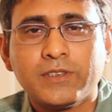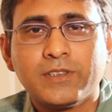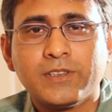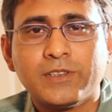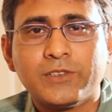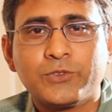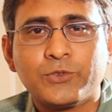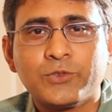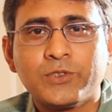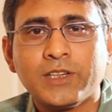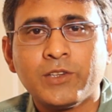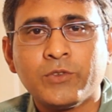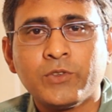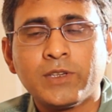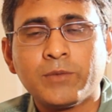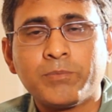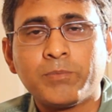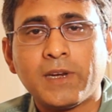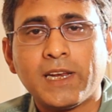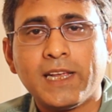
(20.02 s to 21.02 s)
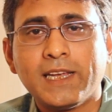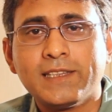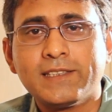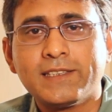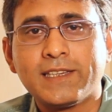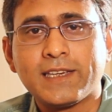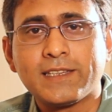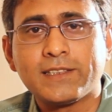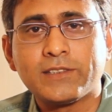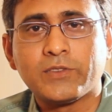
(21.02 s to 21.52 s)
Today we're playing
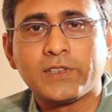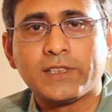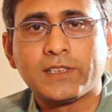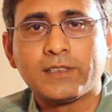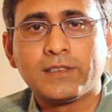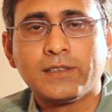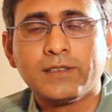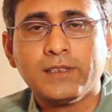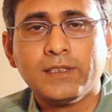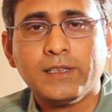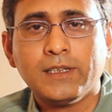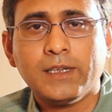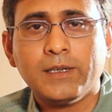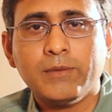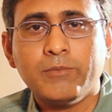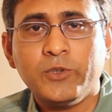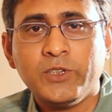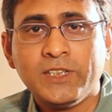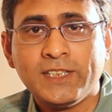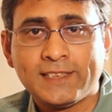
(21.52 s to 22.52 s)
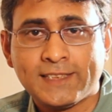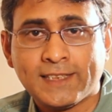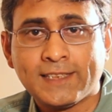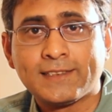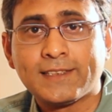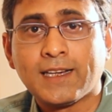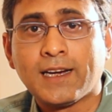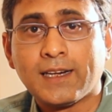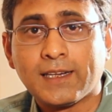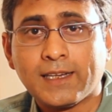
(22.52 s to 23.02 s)
chess with Munizae
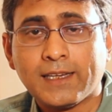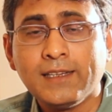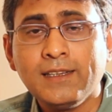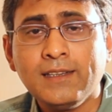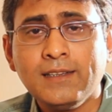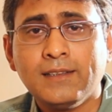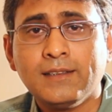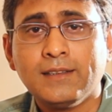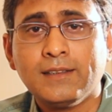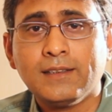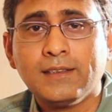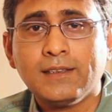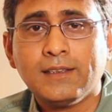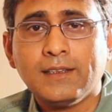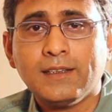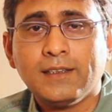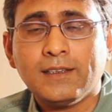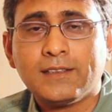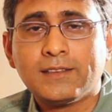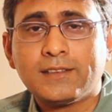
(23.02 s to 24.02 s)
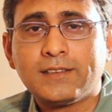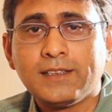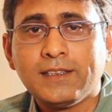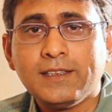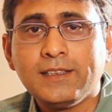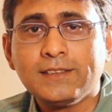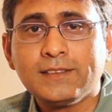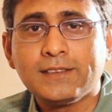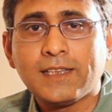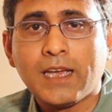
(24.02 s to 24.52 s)
Jahangir. She
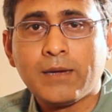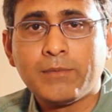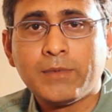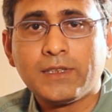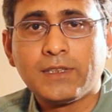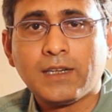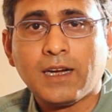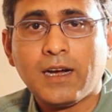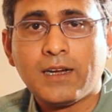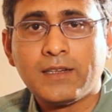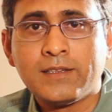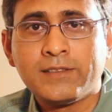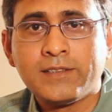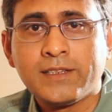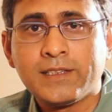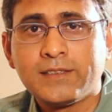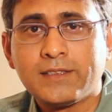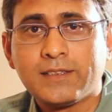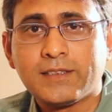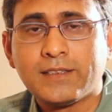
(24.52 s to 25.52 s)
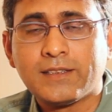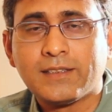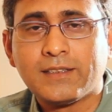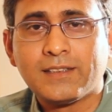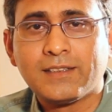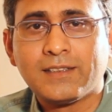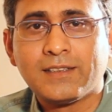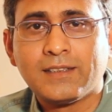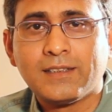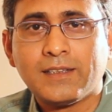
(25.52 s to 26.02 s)
is among 100
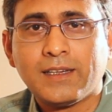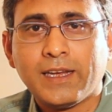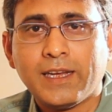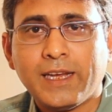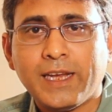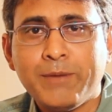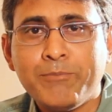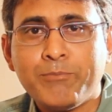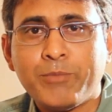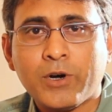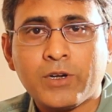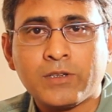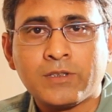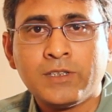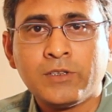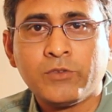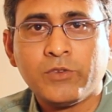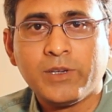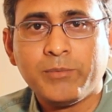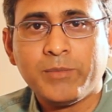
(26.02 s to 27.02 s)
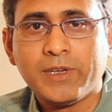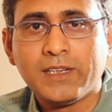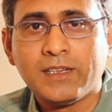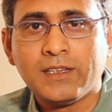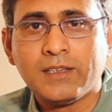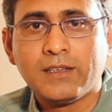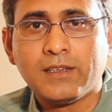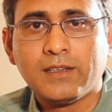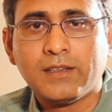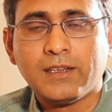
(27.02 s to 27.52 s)
important
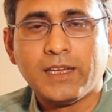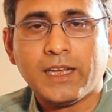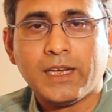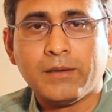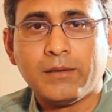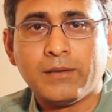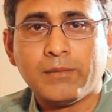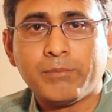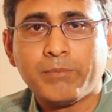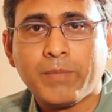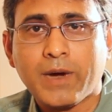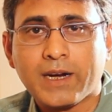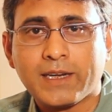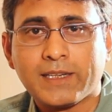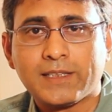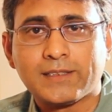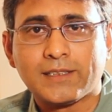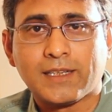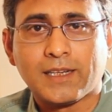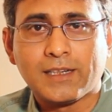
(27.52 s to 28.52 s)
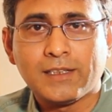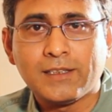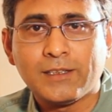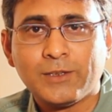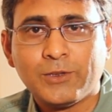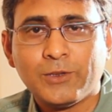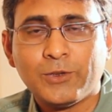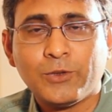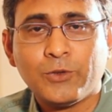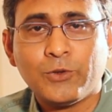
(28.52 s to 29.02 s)
women in Pakistan
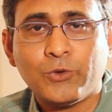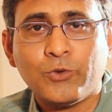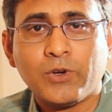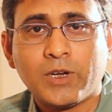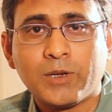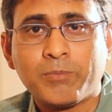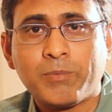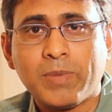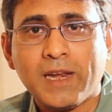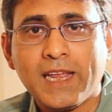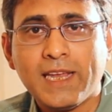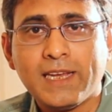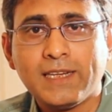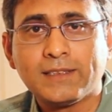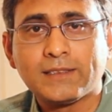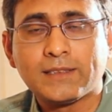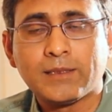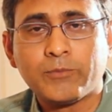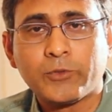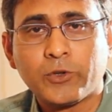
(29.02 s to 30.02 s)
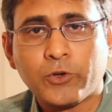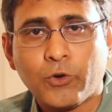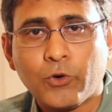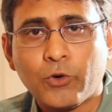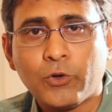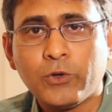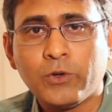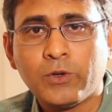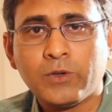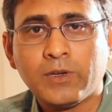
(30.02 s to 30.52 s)
who are playing some
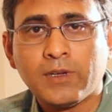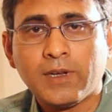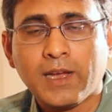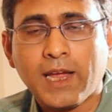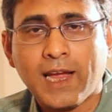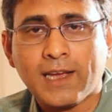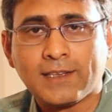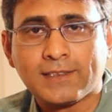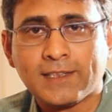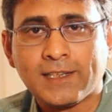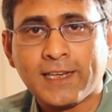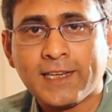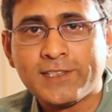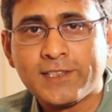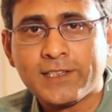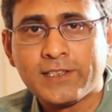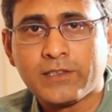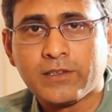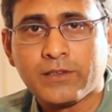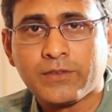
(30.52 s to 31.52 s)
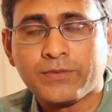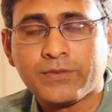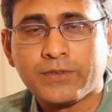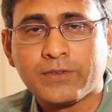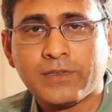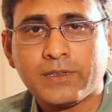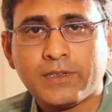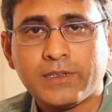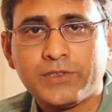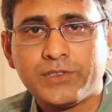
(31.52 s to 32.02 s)
role as an agent of
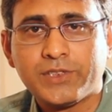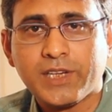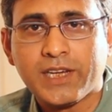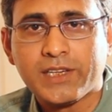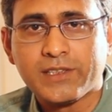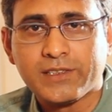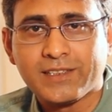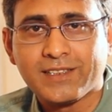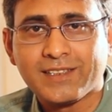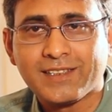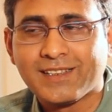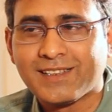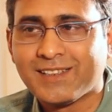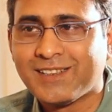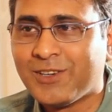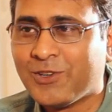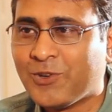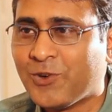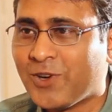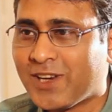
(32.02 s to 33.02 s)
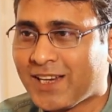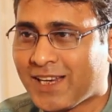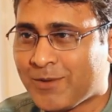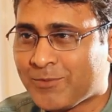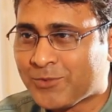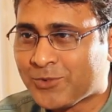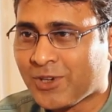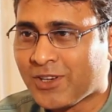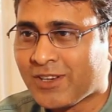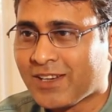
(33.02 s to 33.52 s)
change. Welcome
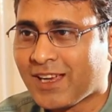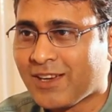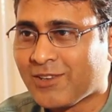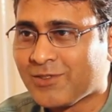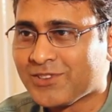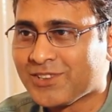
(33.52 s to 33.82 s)
to our lounge.